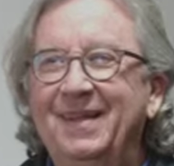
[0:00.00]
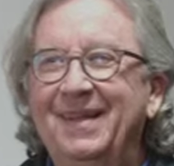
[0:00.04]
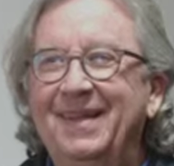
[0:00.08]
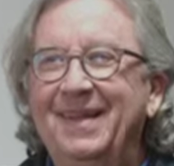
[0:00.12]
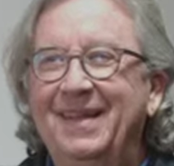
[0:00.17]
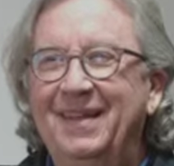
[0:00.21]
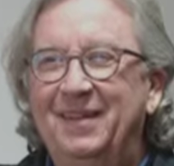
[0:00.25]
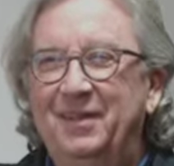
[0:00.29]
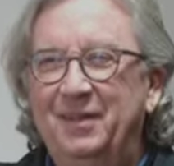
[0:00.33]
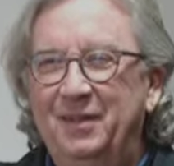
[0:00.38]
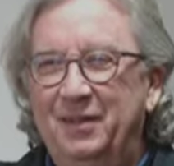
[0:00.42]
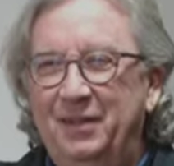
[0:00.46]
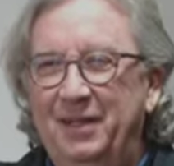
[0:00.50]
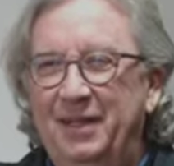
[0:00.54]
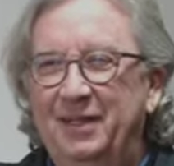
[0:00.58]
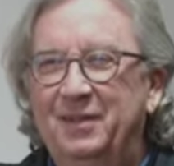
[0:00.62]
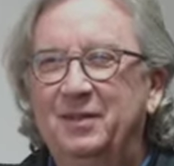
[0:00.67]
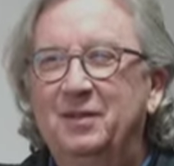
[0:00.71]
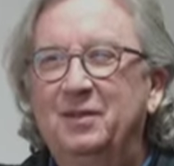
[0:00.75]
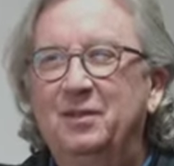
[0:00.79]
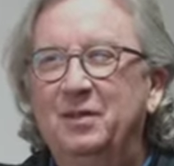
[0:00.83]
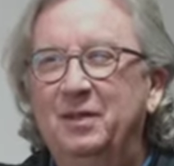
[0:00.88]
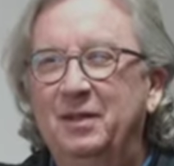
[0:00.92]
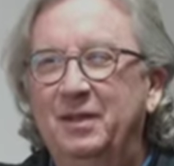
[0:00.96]

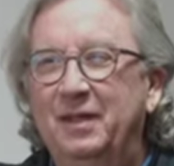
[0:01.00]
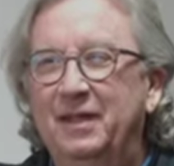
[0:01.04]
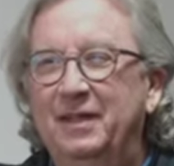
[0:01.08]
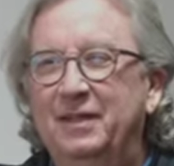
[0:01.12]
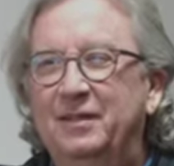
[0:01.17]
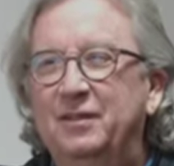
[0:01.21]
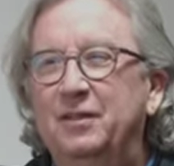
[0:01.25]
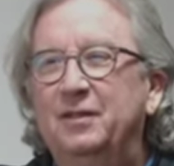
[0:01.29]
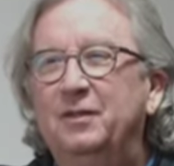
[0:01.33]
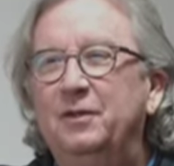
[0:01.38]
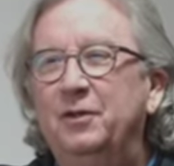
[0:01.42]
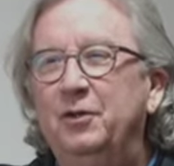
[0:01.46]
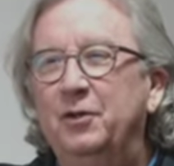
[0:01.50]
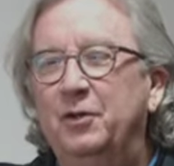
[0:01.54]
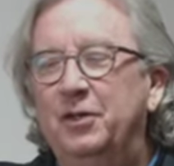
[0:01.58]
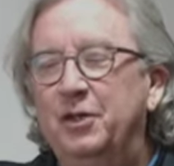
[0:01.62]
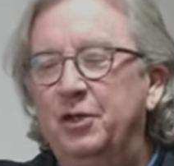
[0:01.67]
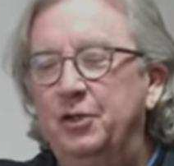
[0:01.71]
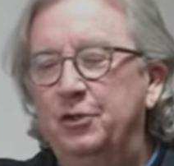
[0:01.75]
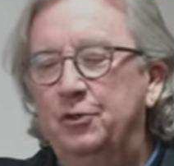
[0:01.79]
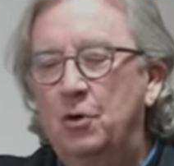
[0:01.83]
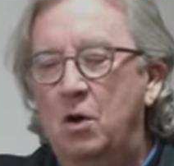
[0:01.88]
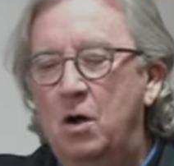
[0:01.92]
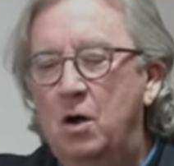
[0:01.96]
You
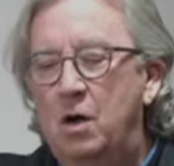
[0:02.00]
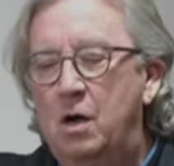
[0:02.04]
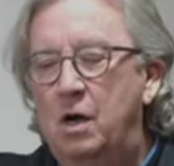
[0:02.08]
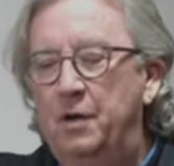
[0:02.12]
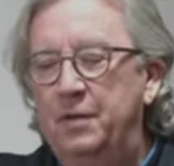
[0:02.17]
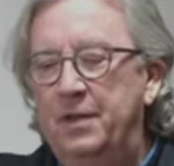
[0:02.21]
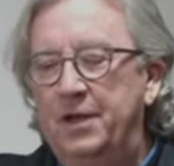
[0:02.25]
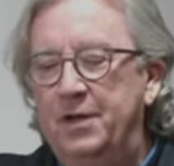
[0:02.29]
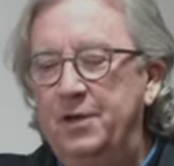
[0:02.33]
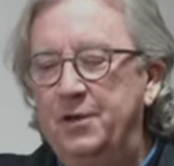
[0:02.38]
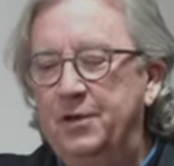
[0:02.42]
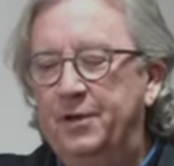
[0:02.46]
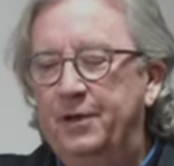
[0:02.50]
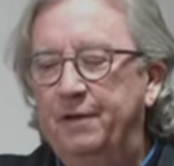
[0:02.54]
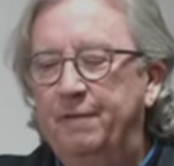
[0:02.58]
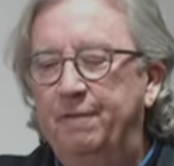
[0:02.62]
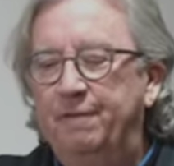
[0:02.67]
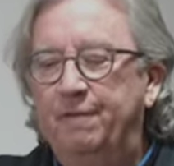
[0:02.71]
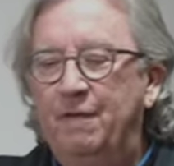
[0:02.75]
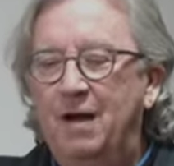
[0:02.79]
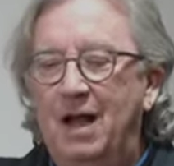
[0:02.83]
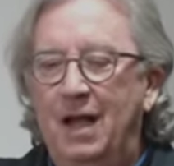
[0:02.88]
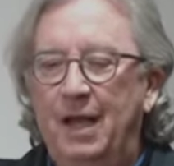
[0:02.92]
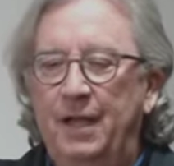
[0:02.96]
can draw and then you can
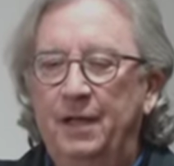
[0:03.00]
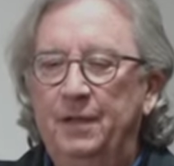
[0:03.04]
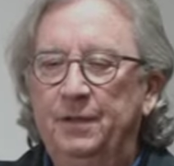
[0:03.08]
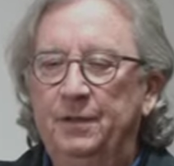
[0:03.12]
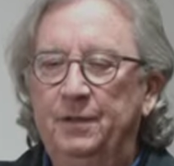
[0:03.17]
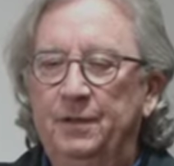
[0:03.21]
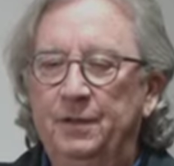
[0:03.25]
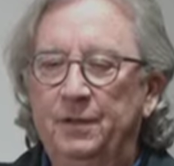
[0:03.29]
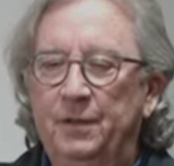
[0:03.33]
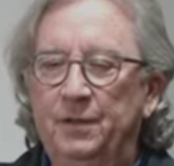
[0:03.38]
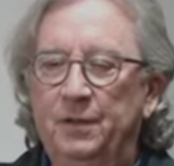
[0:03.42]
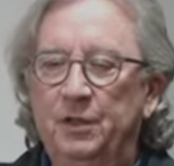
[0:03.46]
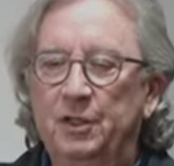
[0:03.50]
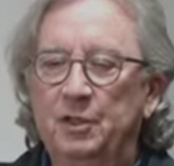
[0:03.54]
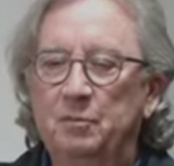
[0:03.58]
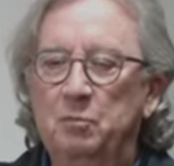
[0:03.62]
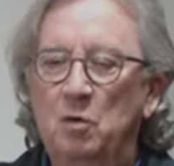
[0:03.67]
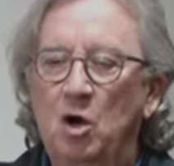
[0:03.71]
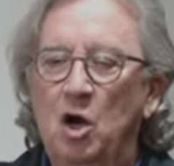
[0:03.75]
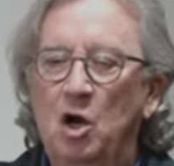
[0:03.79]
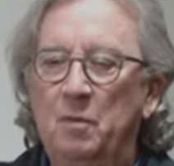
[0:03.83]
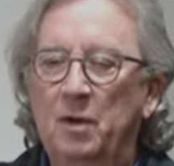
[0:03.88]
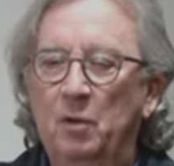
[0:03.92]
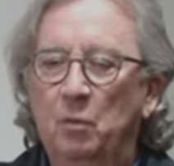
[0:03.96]
find this
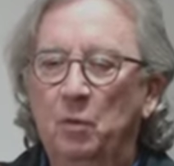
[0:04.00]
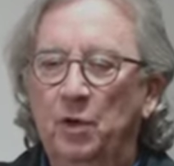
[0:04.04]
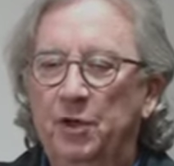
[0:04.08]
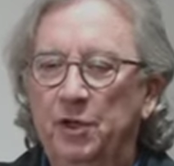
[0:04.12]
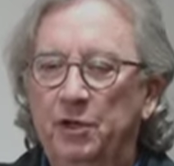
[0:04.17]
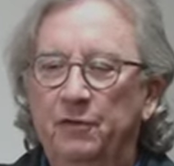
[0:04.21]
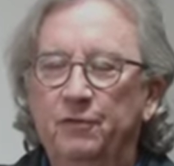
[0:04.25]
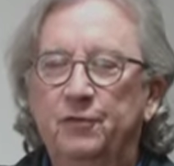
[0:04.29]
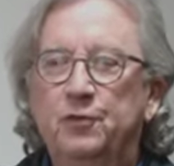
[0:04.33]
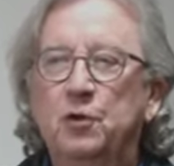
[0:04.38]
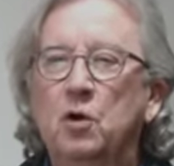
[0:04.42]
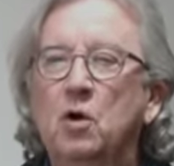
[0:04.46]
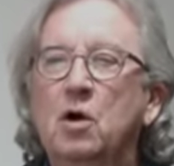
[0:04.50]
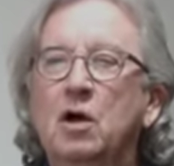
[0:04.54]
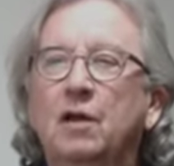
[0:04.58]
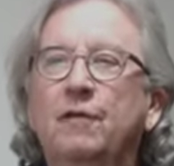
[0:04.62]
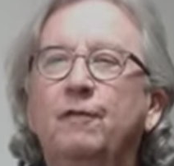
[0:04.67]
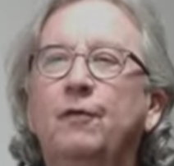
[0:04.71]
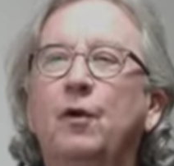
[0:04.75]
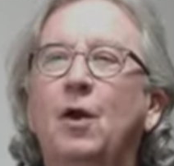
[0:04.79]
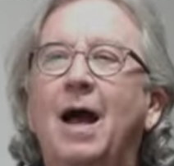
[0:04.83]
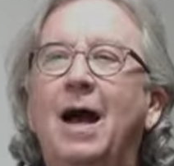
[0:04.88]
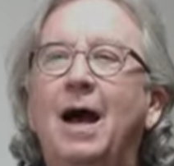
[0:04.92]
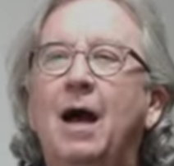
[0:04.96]
moment where you've drawn
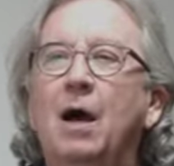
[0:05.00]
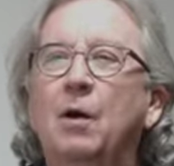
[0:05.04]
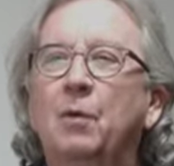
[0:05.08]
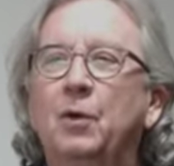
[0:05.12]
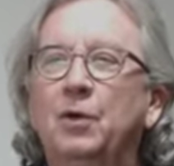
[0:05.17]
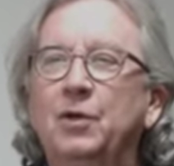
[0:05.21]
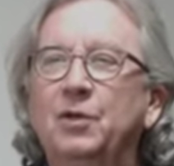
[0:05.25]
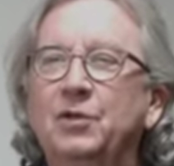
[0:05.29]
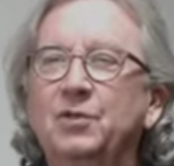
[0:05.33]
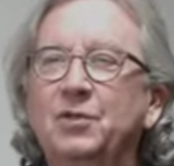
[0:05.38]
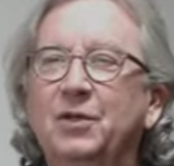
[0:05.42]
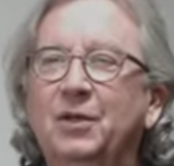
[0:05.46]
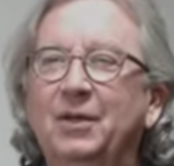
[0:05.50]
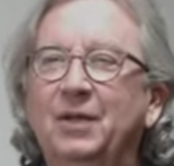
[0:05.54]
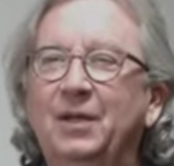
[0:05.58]
for hours